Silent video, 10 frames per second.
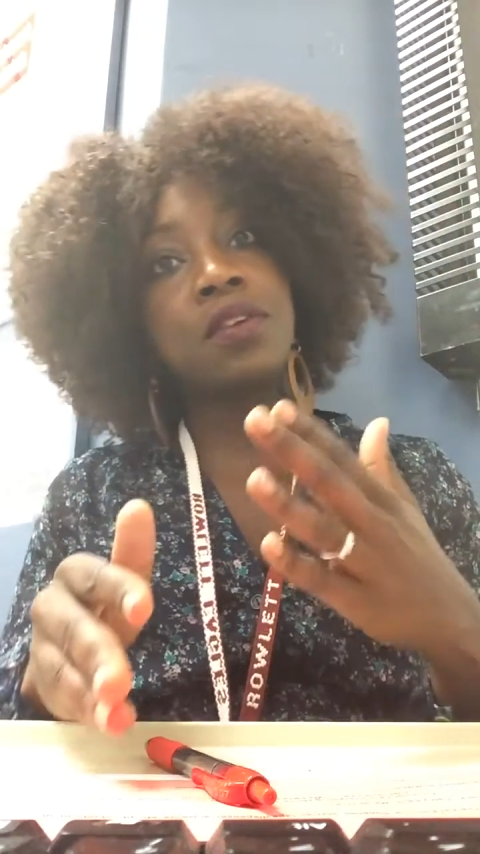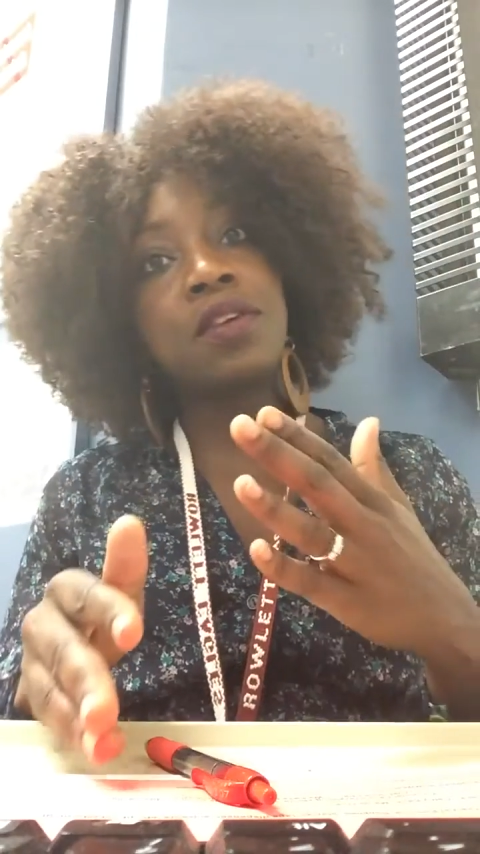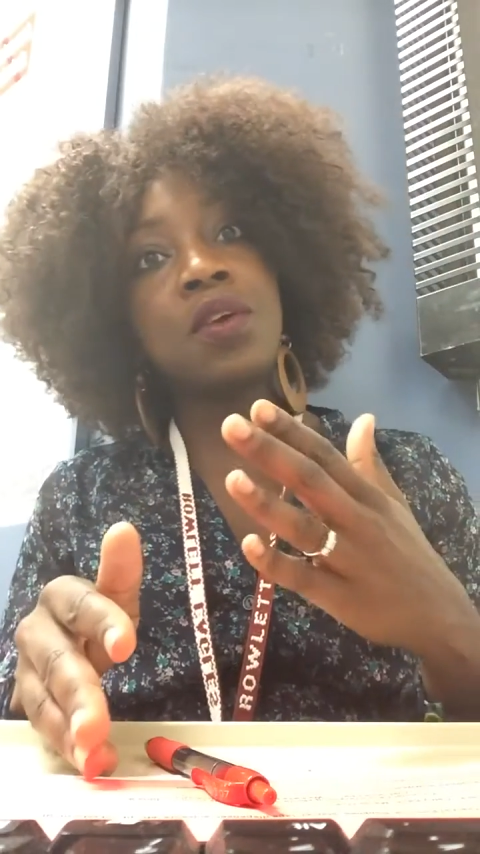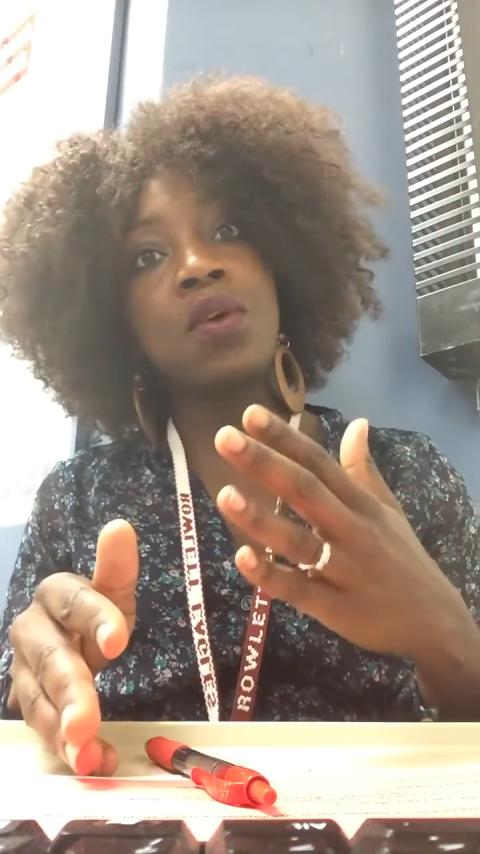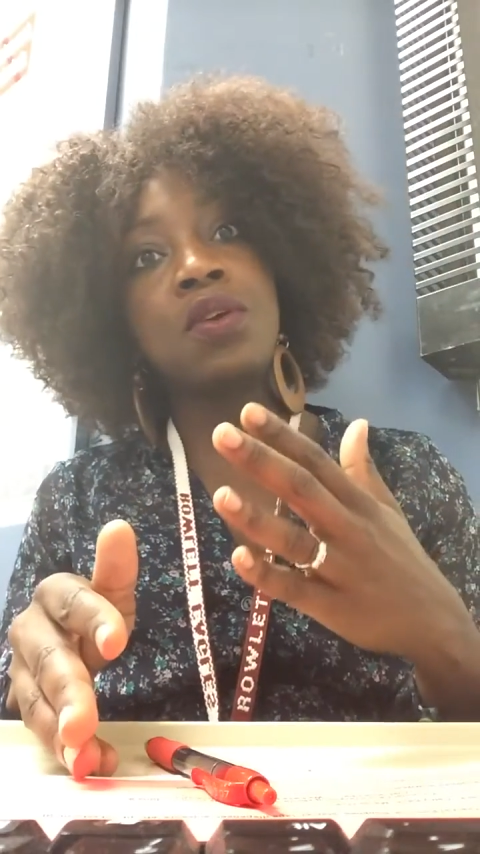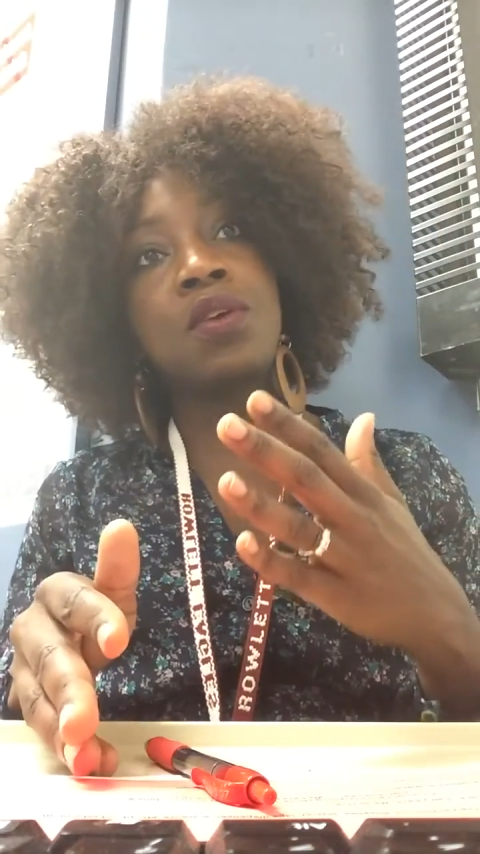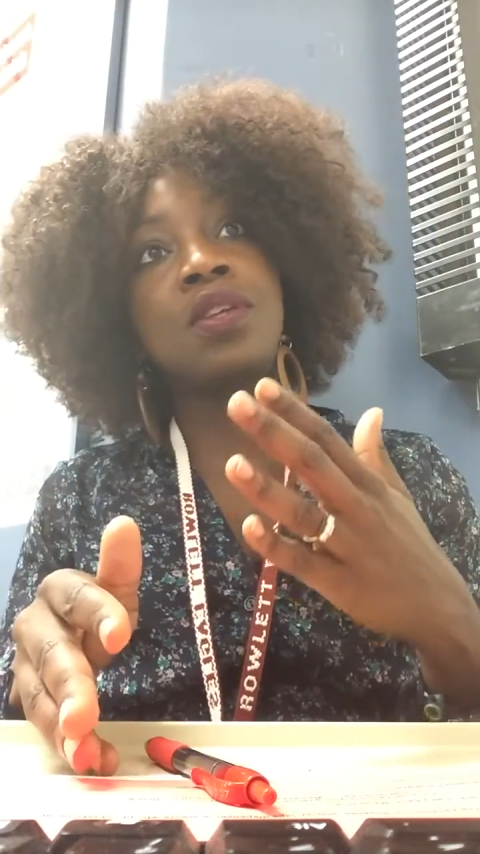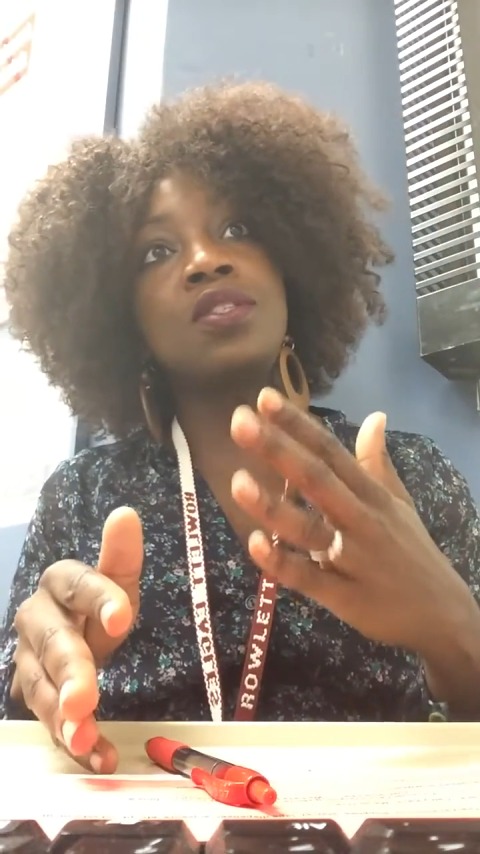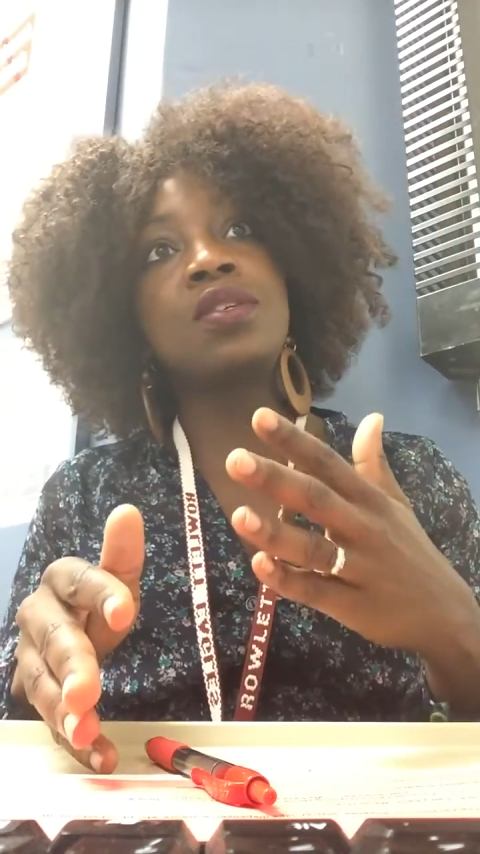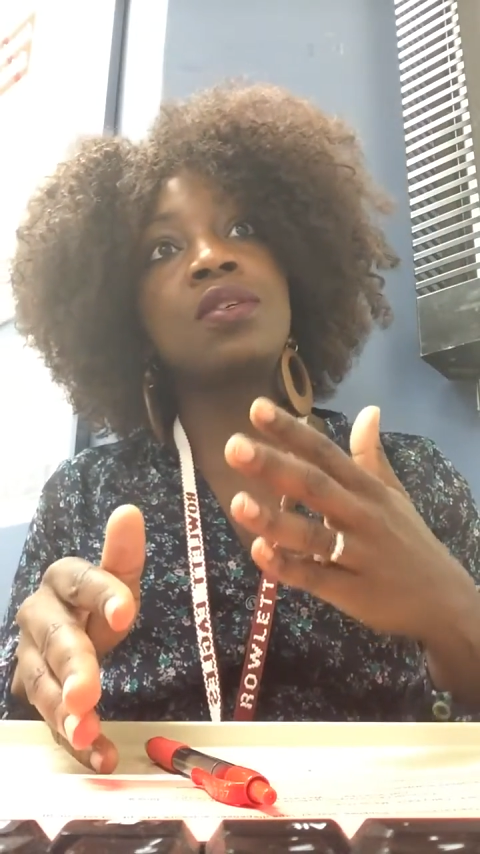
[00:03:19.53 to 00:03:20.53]
you you
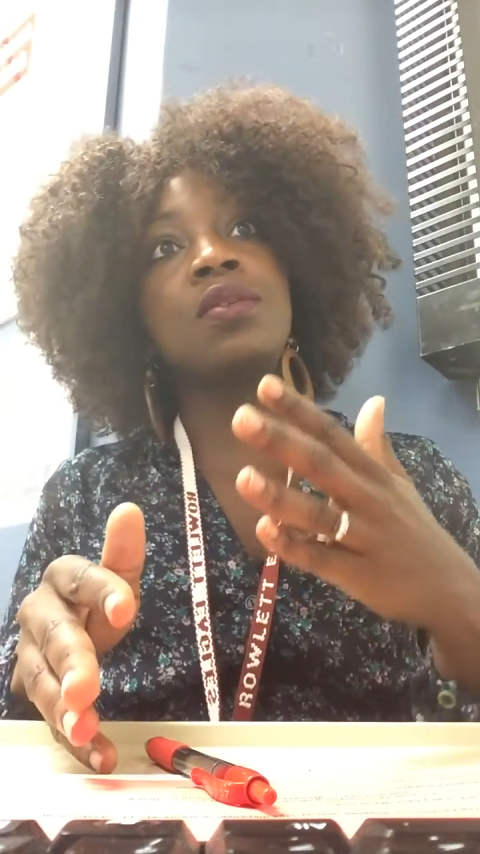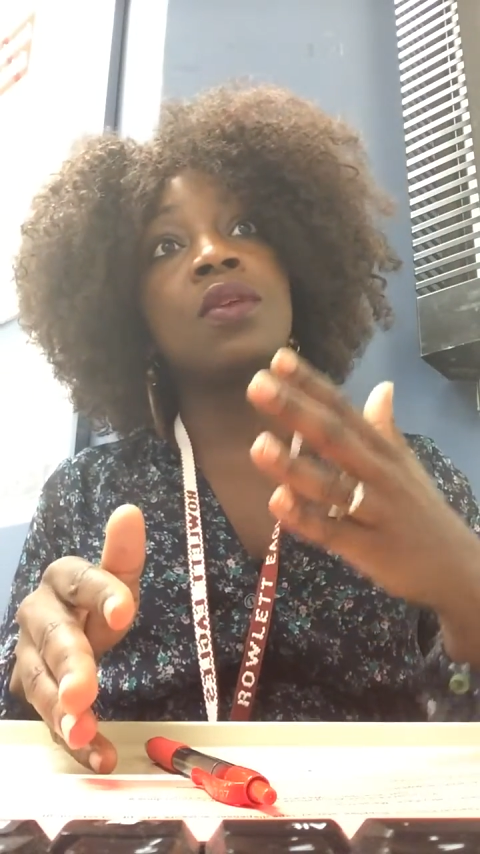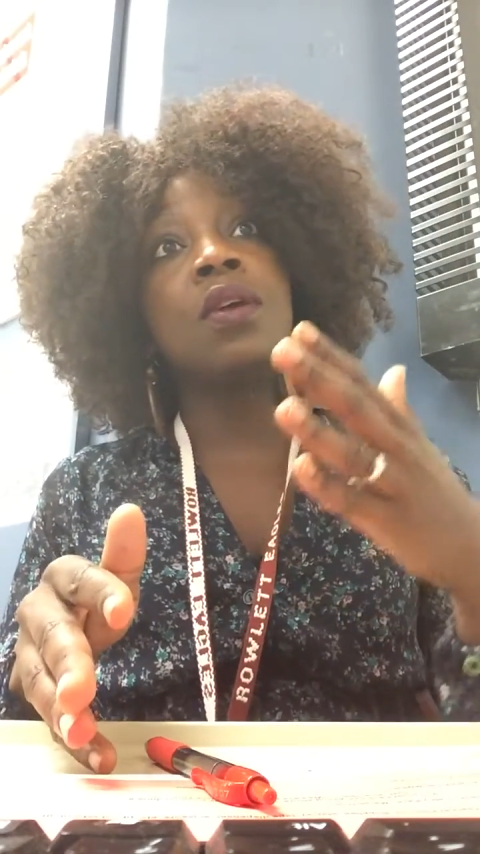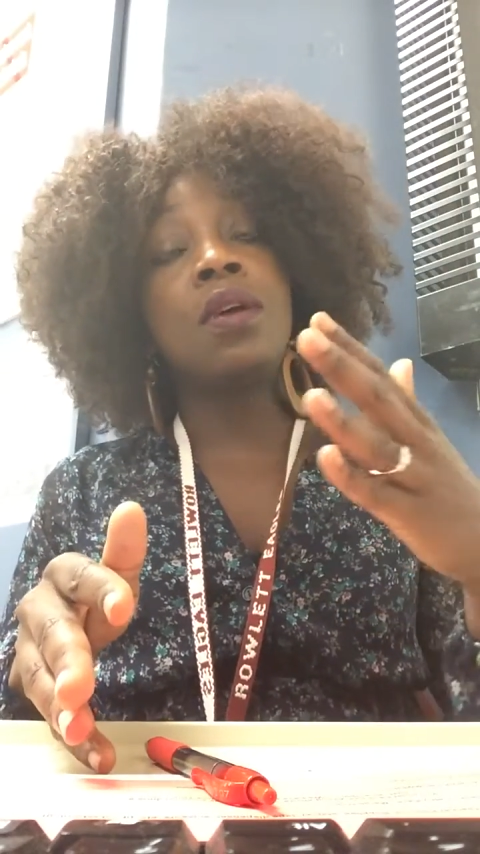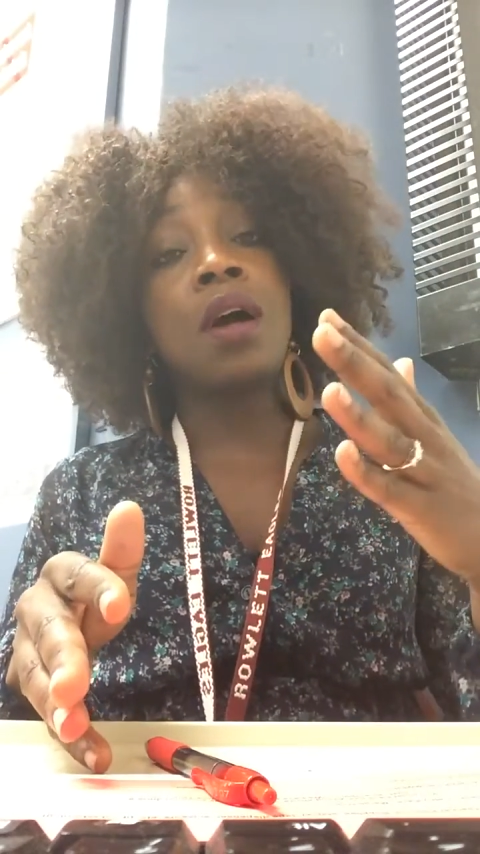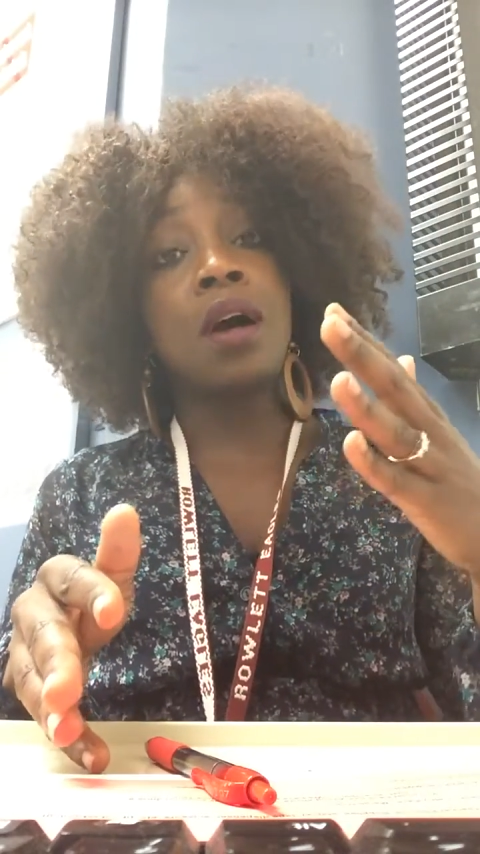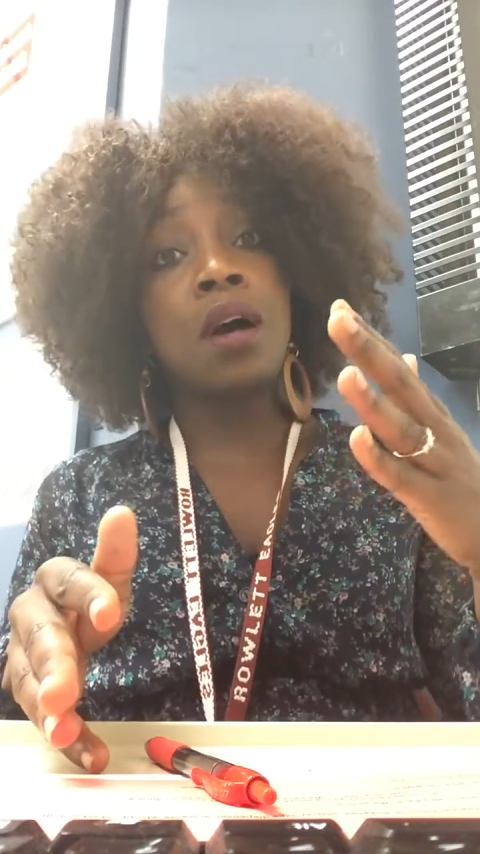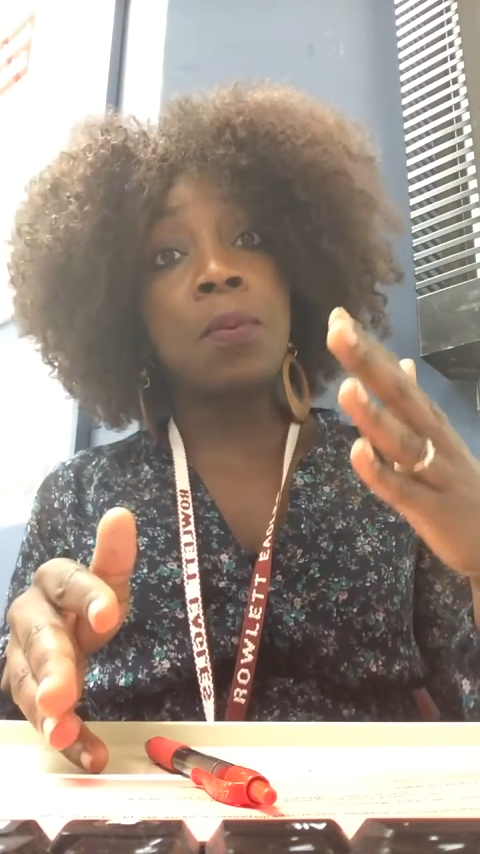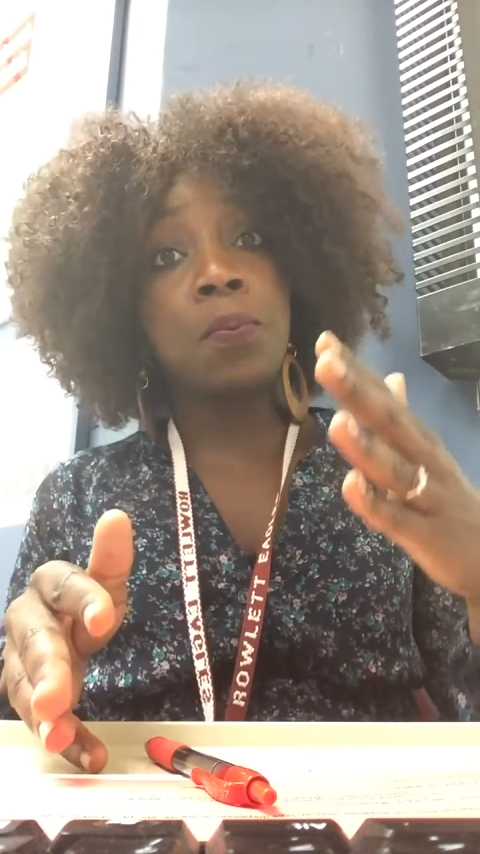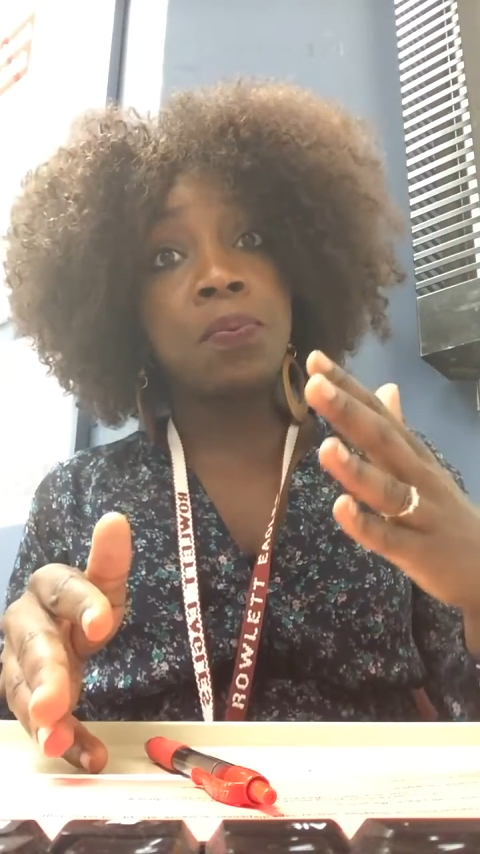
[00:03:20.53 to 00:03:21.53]
need to
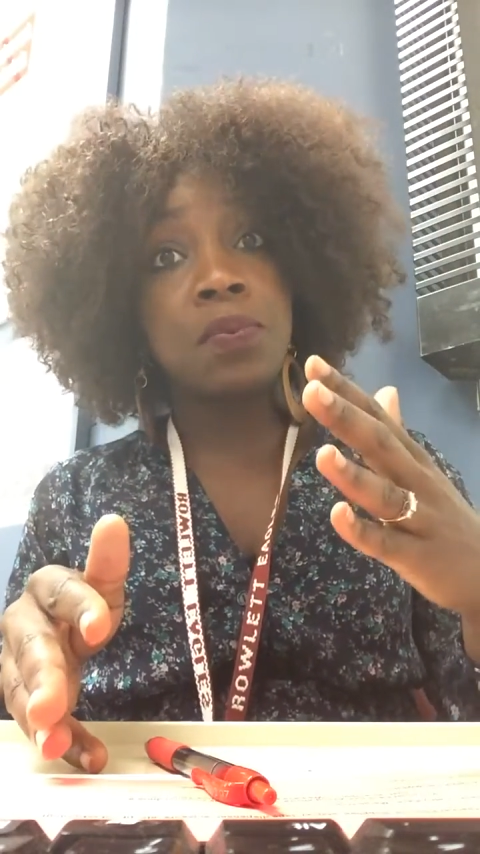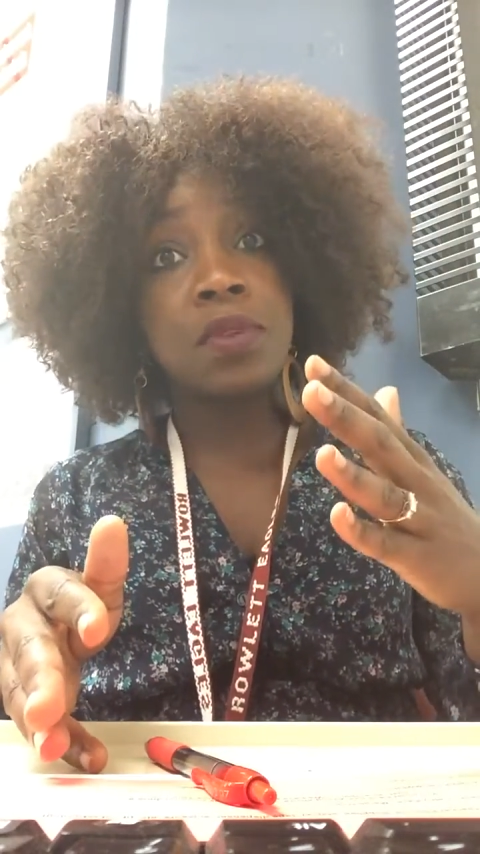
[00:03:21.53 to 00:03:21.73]
um,